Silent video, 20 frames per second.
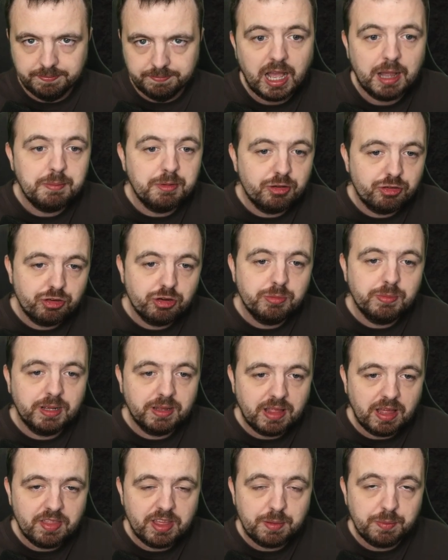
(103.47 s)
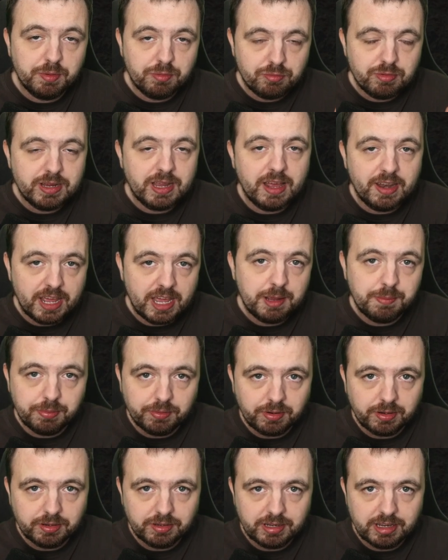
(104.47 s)
I'm assuming that they will re-enable
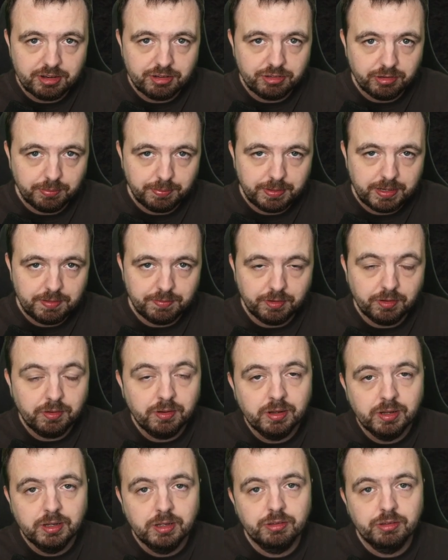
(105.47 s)
Contagious Upheaval,